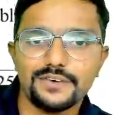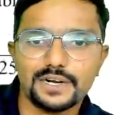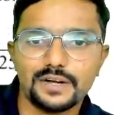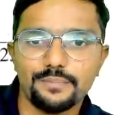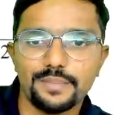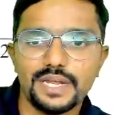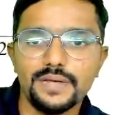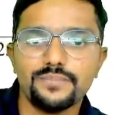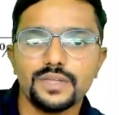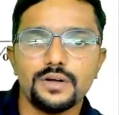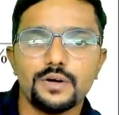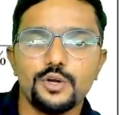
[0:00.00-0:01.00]
for company.
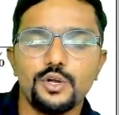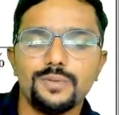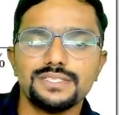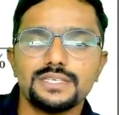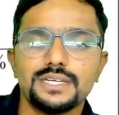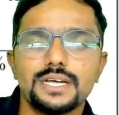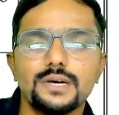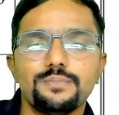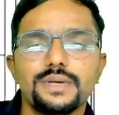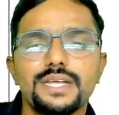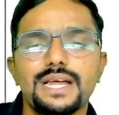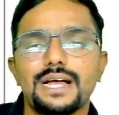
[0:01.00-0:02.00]
Domestic
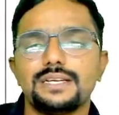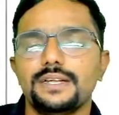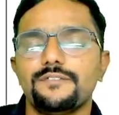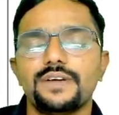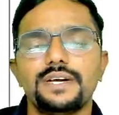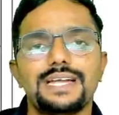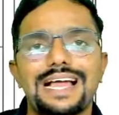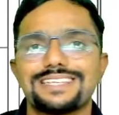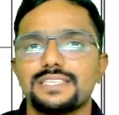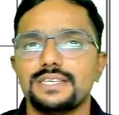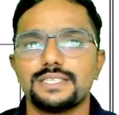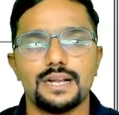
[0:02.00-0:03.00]
company, different
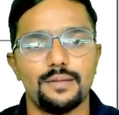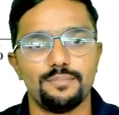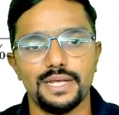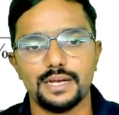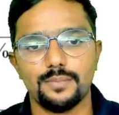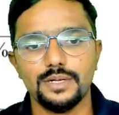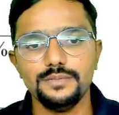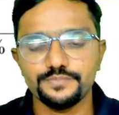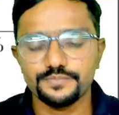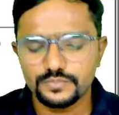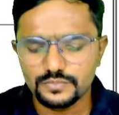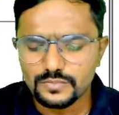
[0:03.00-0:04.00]
tax rates are applicable.
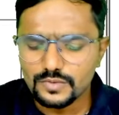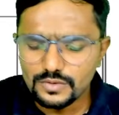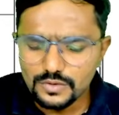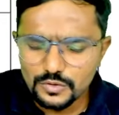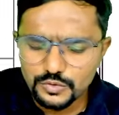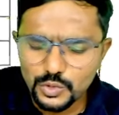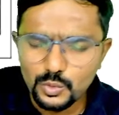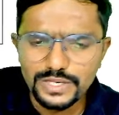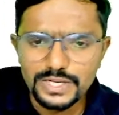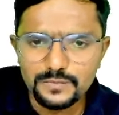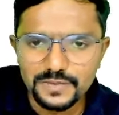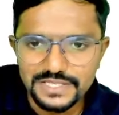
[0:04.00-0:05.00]
So
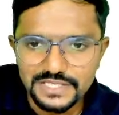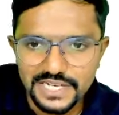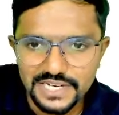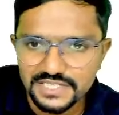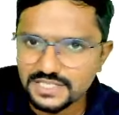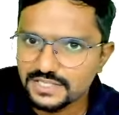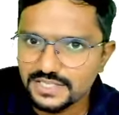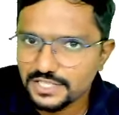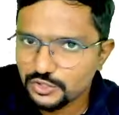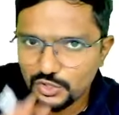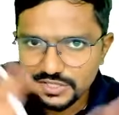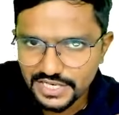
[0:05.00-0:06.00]
only one change is, there
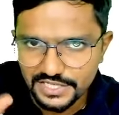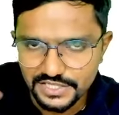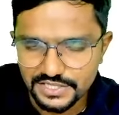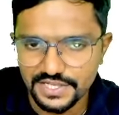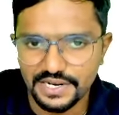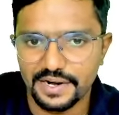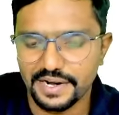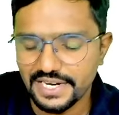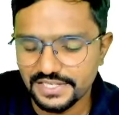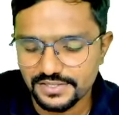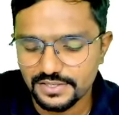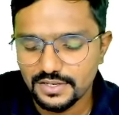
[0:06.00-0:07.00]
is no changes in
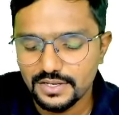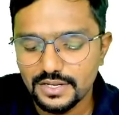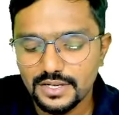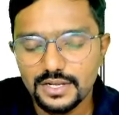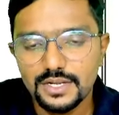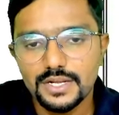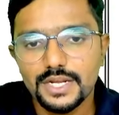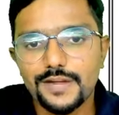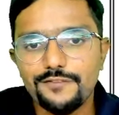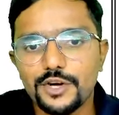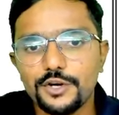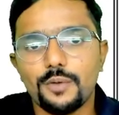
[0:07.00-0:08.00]
rates.
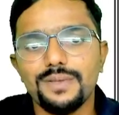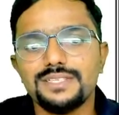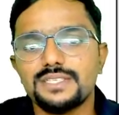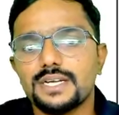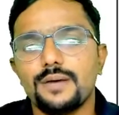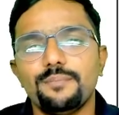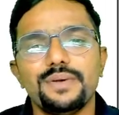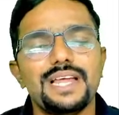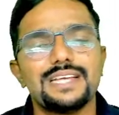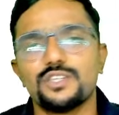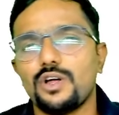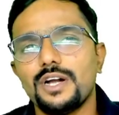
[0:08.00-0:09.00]
If the domestic company
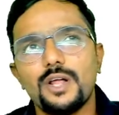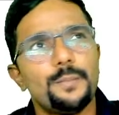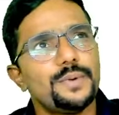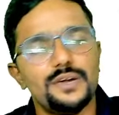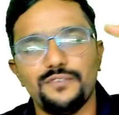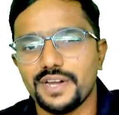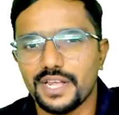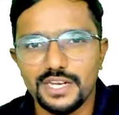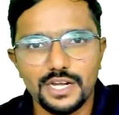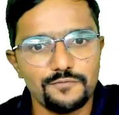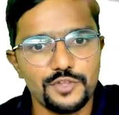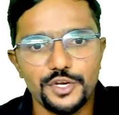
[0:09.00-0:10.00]
has not opted for
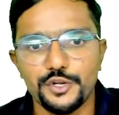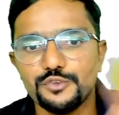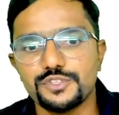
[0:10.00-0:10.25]
any of the new